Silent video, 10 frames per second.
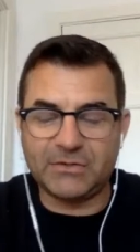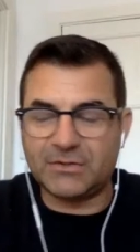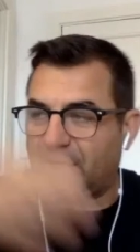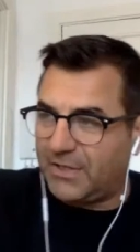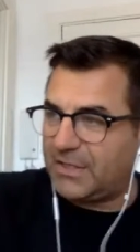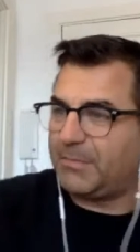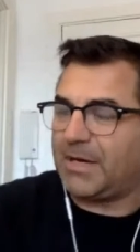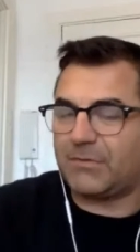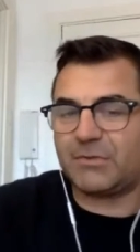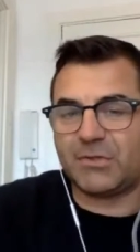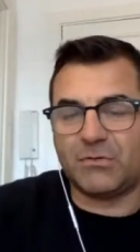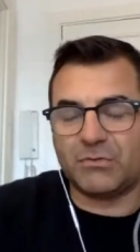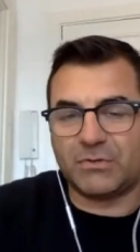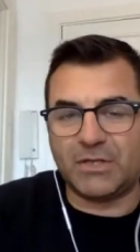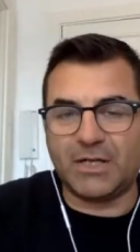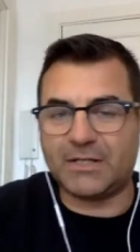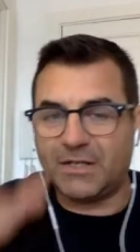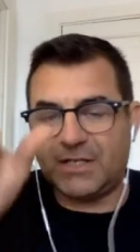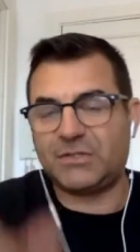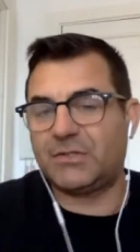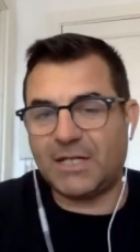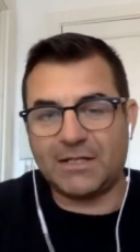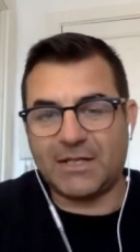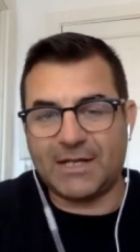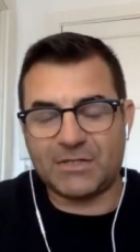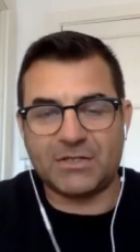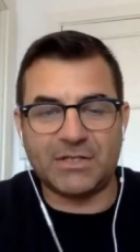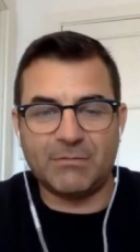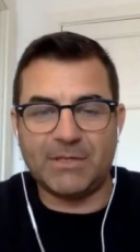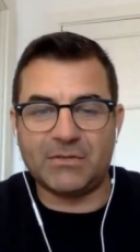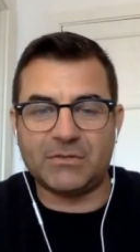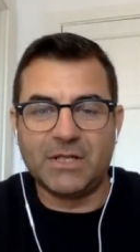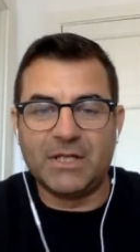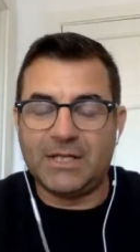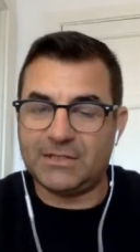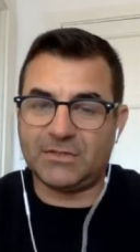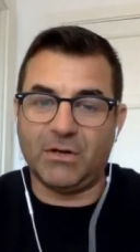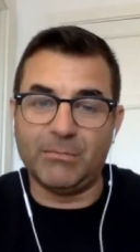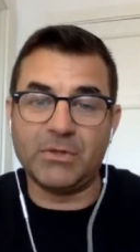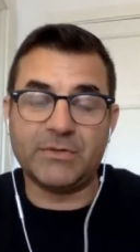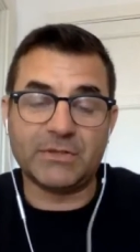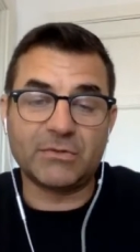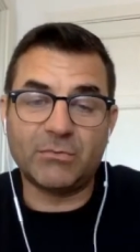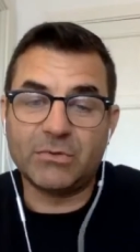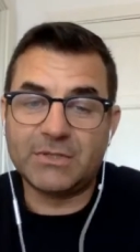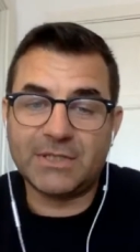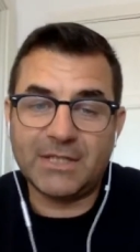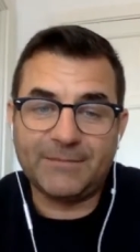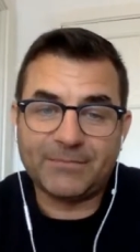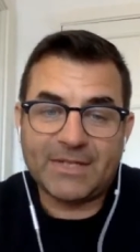You can think about the result you like, unless you take the action in the middle and start moving towards it